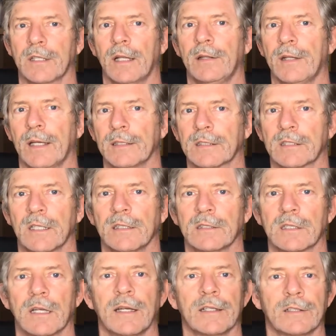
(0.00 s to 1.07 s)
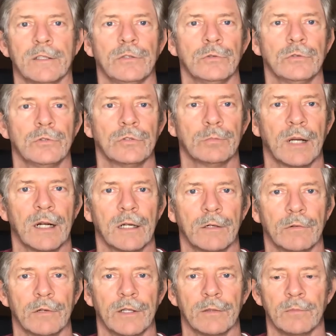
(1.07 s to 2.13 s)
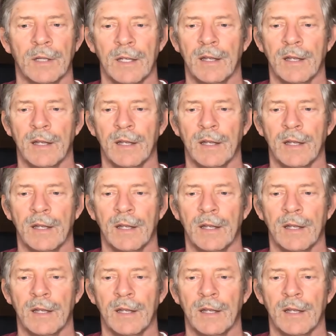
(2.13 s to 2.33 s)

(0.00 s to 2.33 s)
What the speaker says: that sense like the YouTube algorithm.